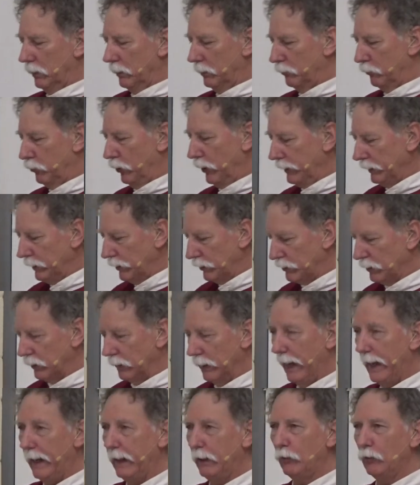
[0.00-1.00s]
bring this
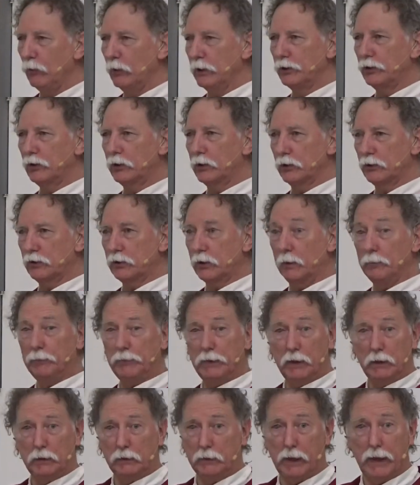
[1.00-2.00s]
language to
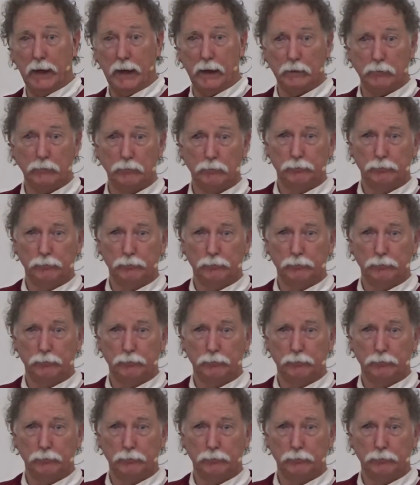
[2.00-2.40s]
something that